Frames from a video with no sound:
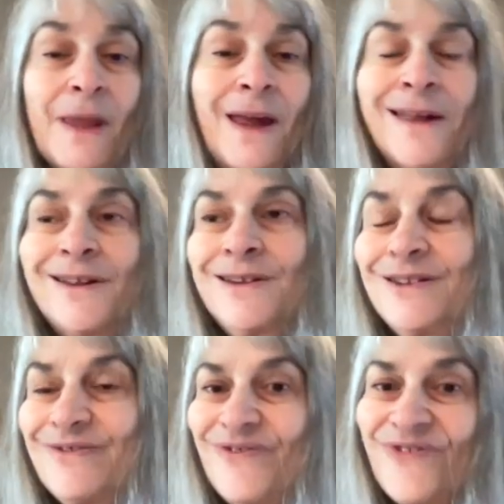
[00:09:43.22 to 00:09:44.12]
I
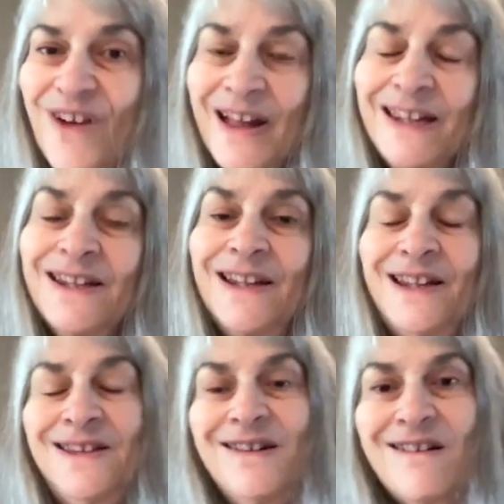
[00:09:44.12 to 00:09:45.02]
couldn't find it
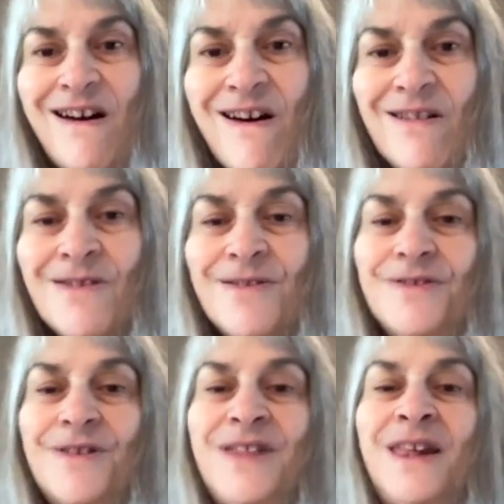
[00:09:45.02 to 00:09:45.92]
in the color
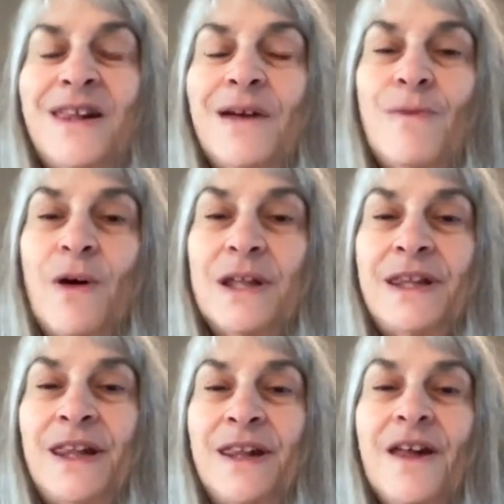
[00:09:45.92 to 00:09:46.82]
that I
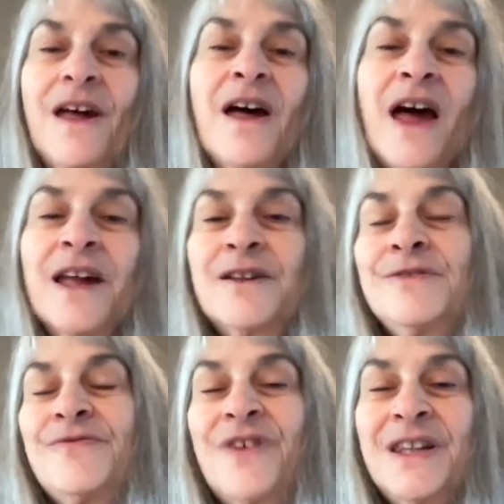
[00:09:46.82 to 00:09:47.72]
wanted. I
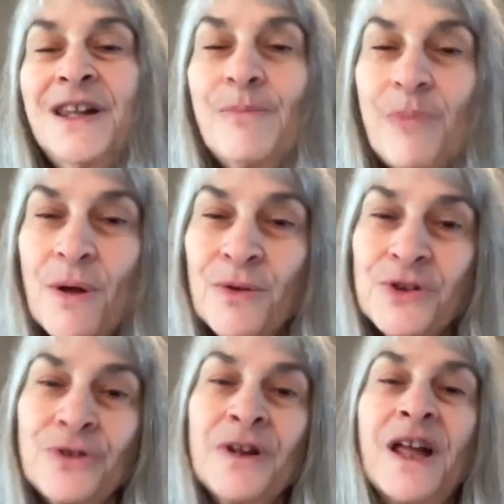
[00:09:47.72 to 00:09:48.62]
couldn't find the
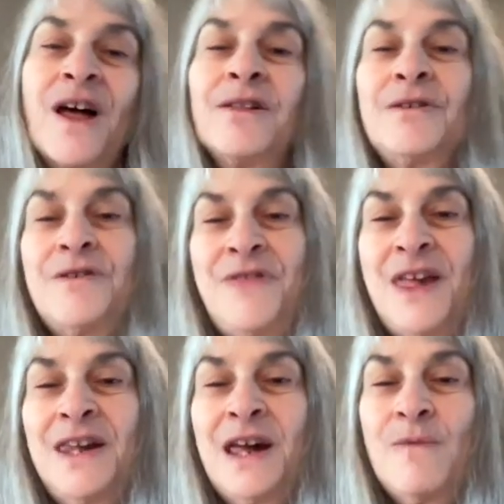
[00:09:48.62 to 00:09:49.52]
upholstery color
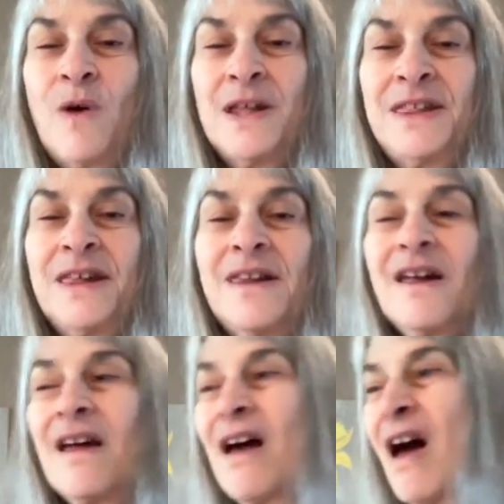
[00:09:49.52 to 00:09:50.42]
that I wanted.
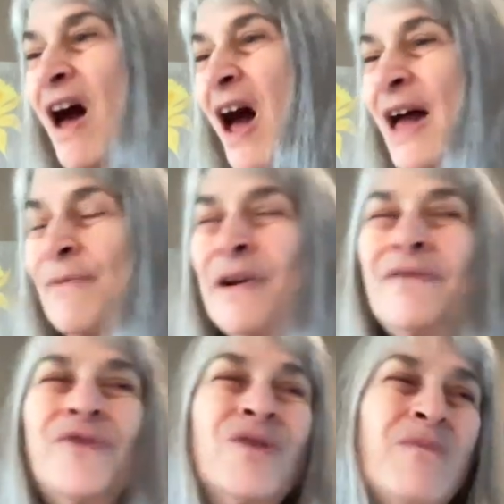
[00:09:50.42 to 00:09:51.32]
I
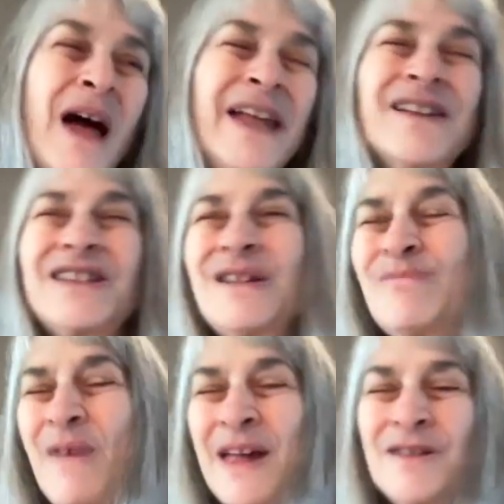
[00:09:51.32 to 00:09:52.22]
went for miles
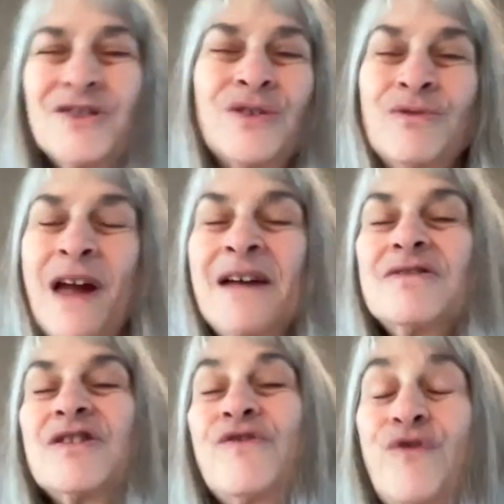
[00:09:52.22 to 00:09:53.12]
and miles
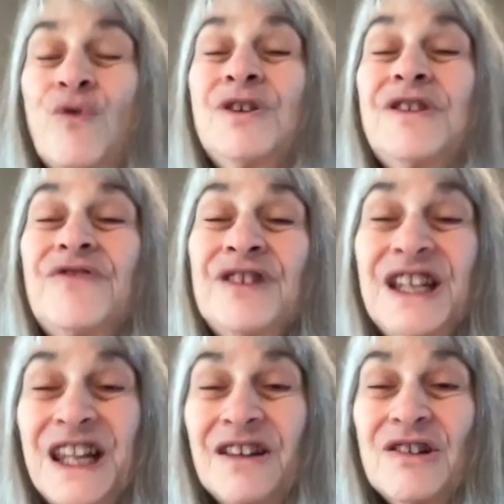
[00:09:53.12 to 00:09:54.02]
around to four
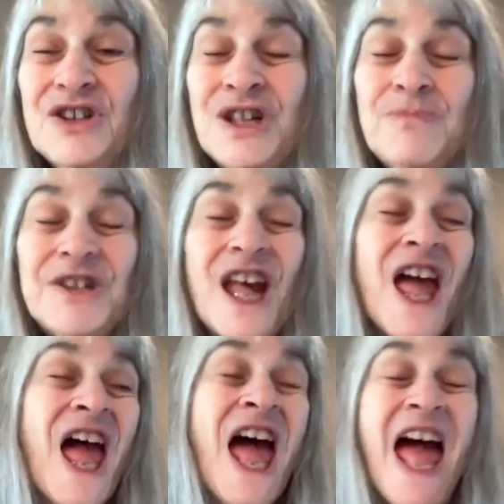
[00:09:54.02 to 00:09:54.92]
different dealerships,
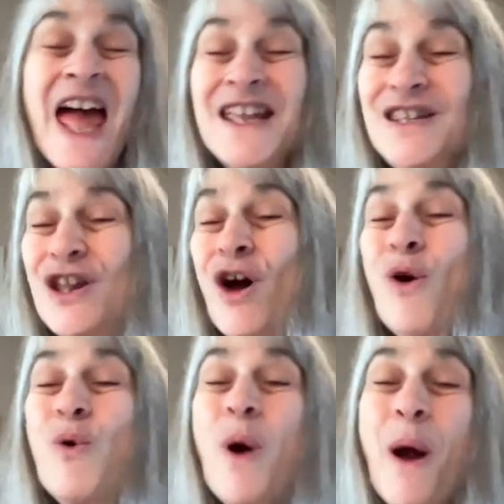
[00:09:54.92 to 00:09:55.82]
and
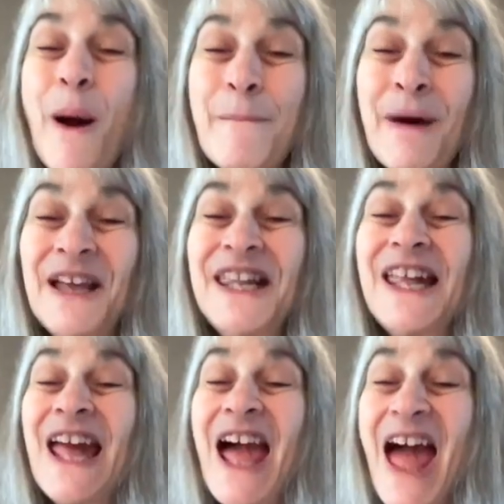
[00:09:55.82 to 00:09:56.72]

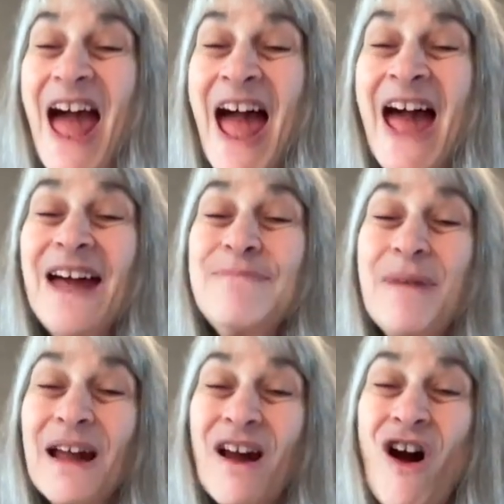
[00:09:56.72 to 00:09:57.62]
nobody had
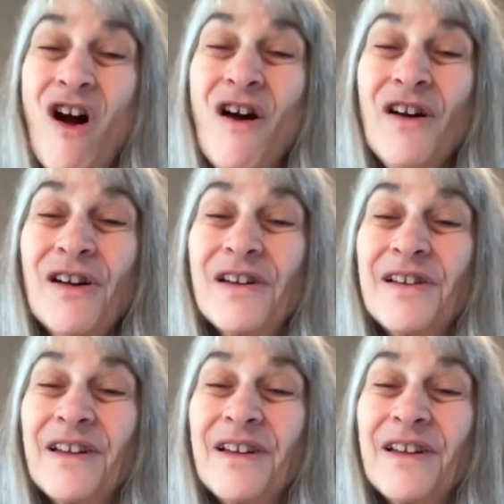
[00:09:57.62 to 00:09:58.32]
my car